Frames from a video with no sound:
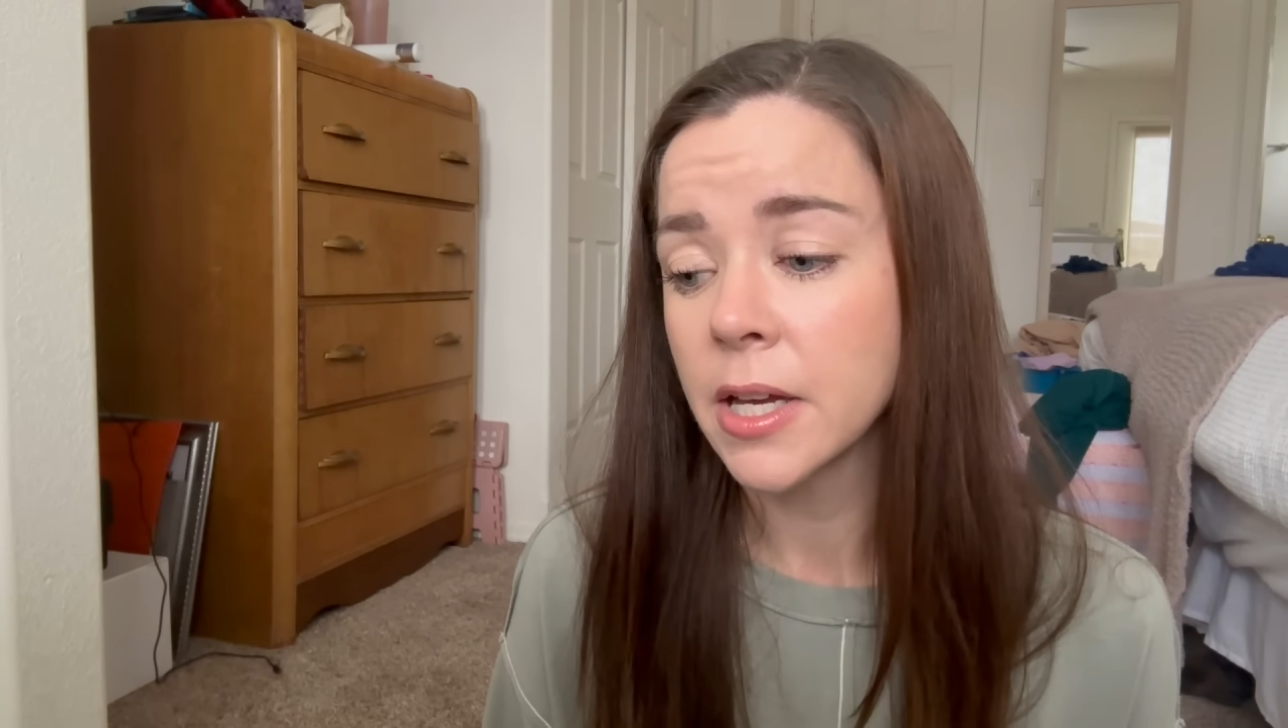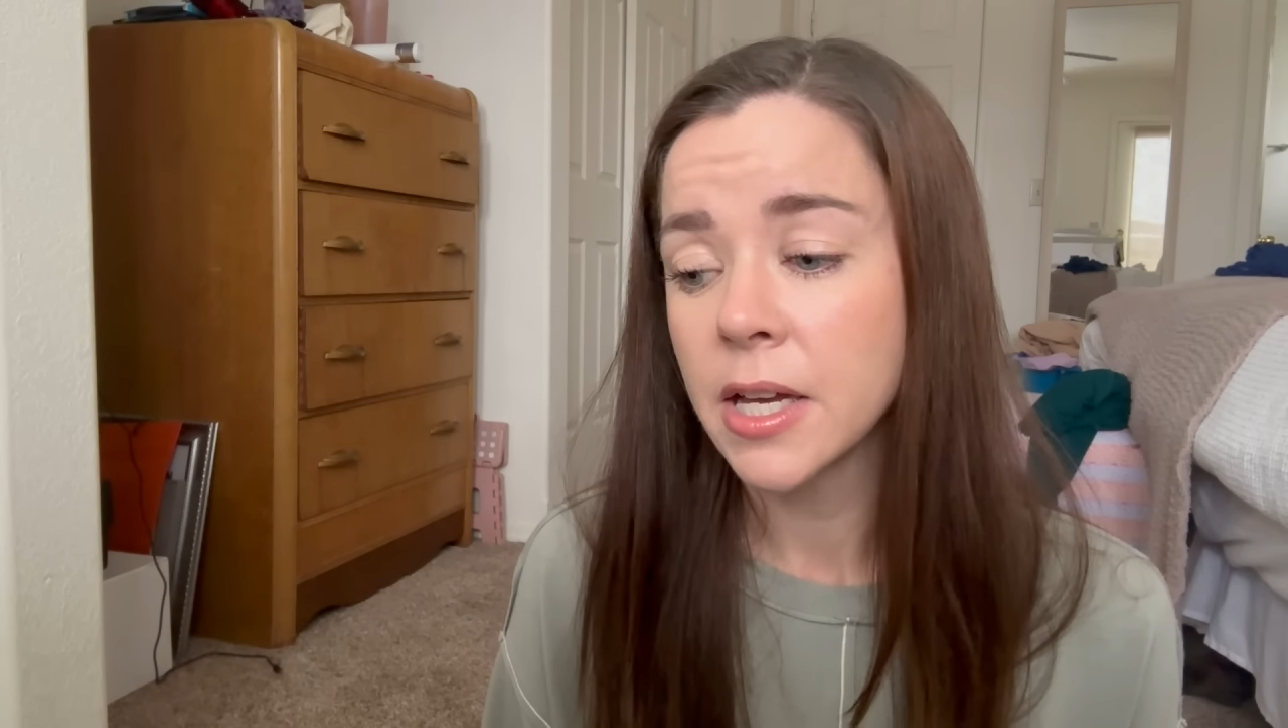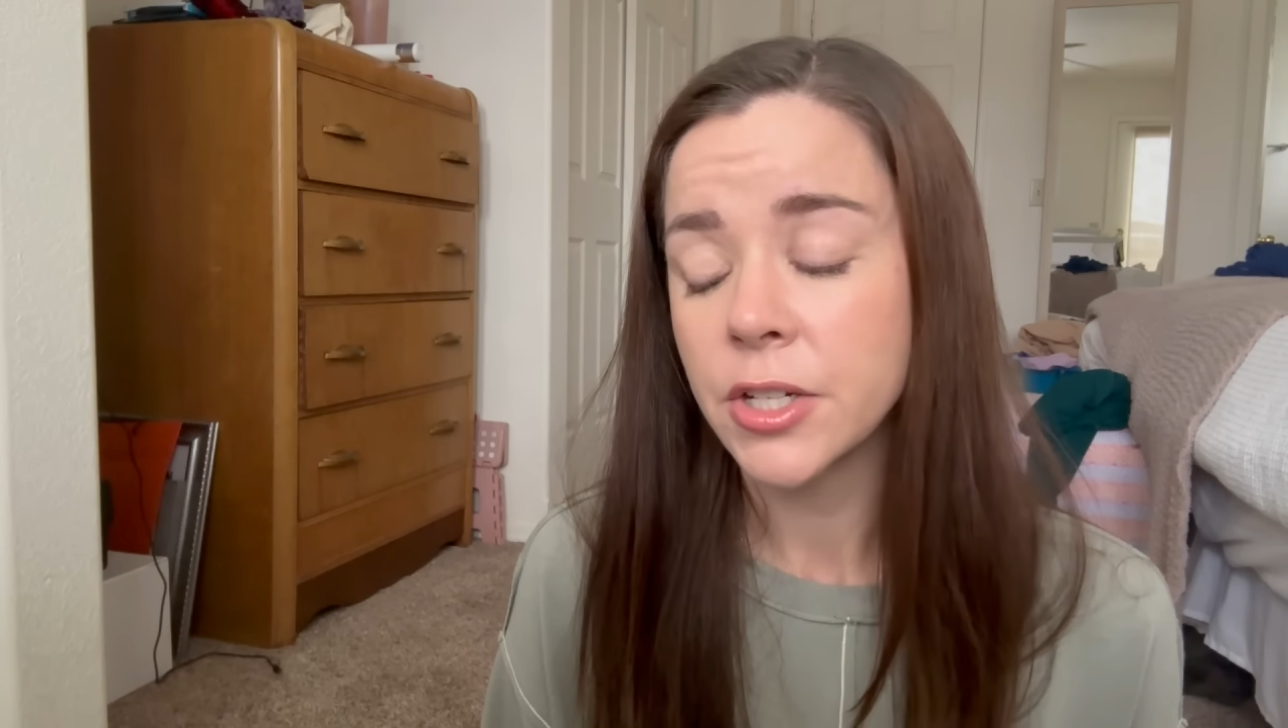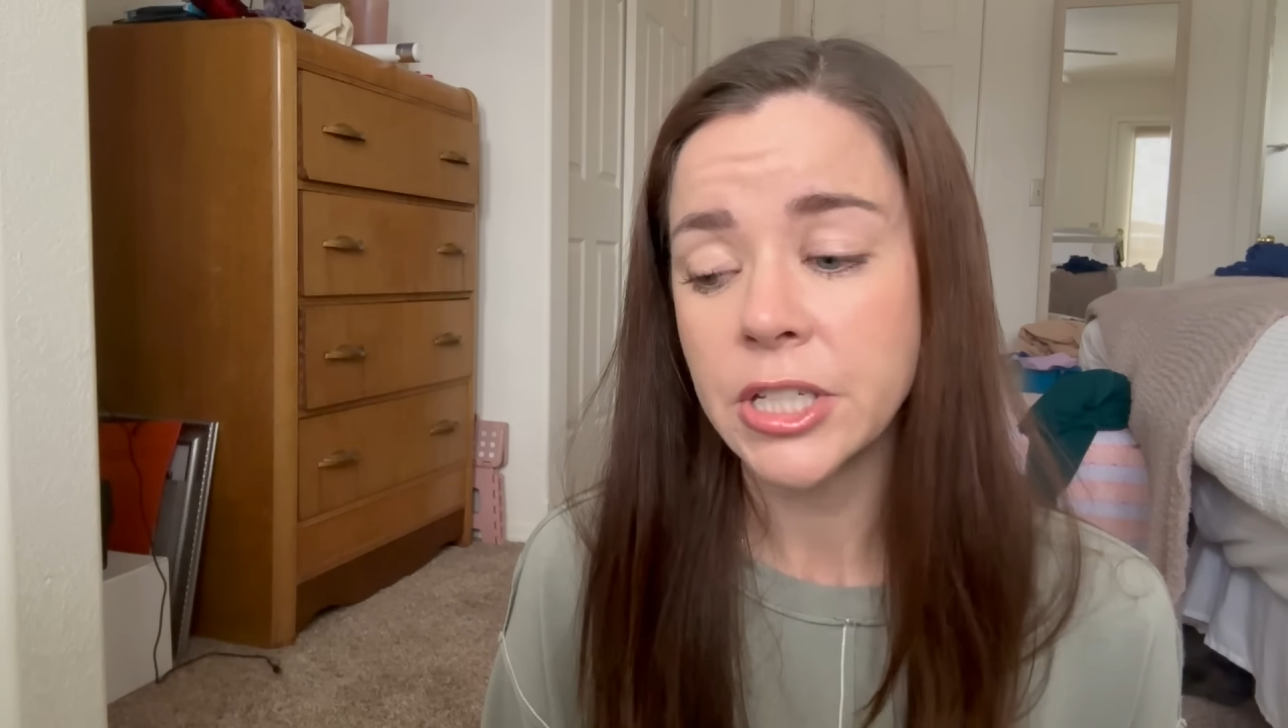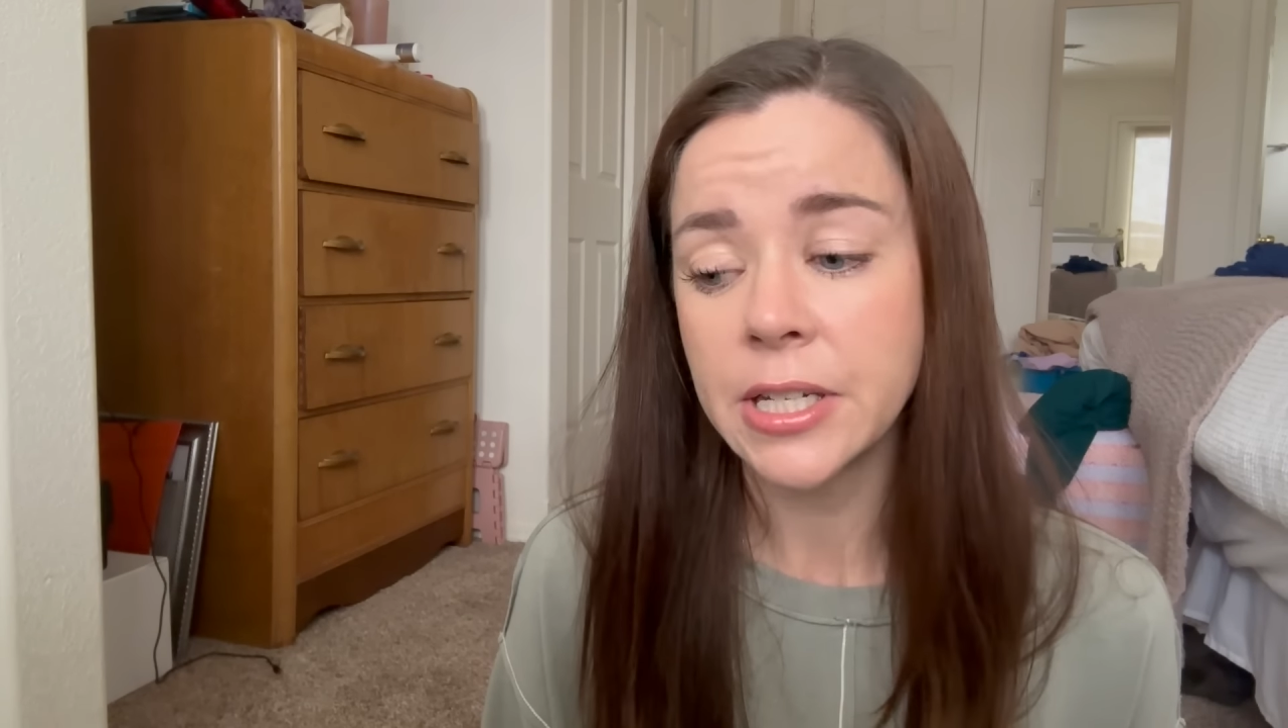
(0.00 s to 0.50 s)

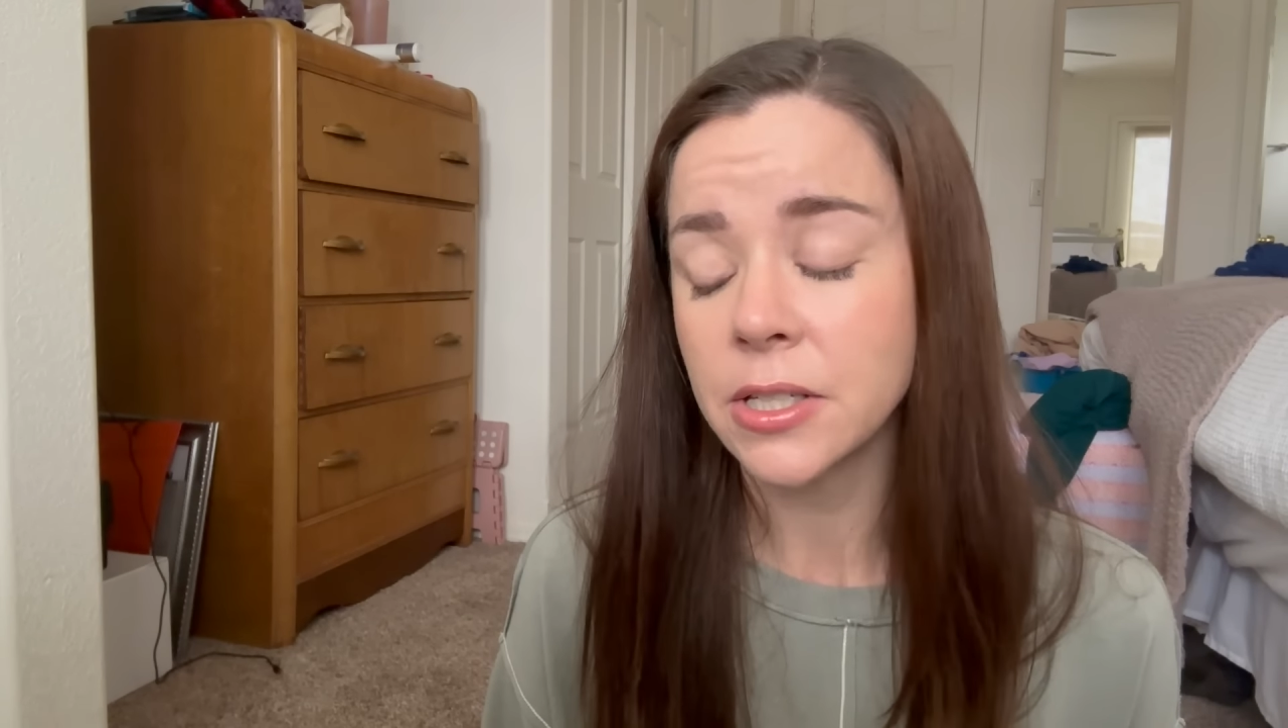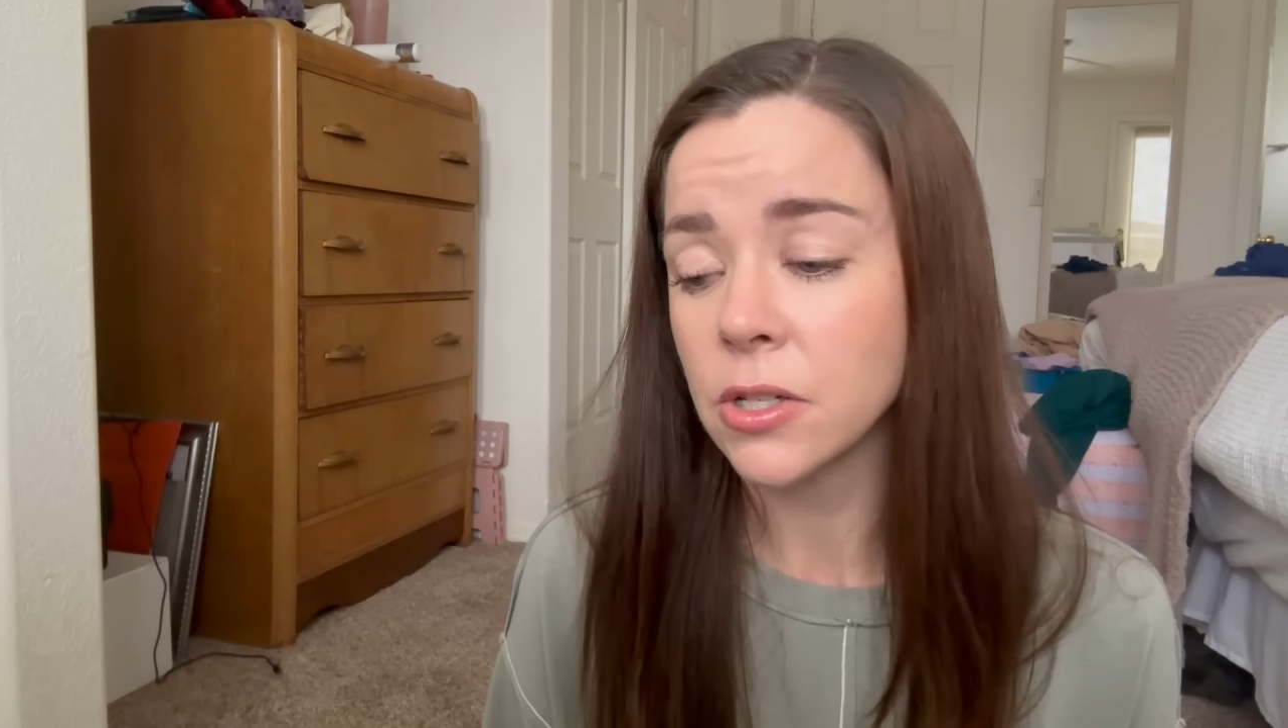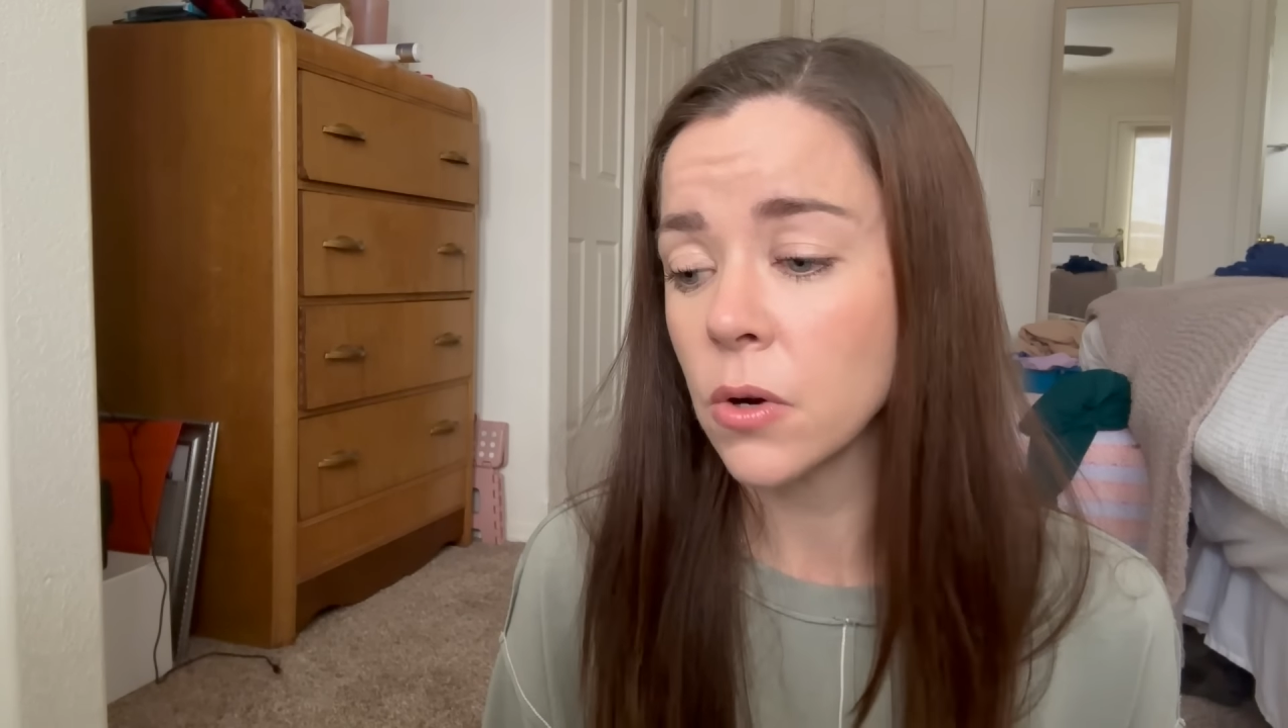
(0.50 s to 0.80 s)
She doesn't know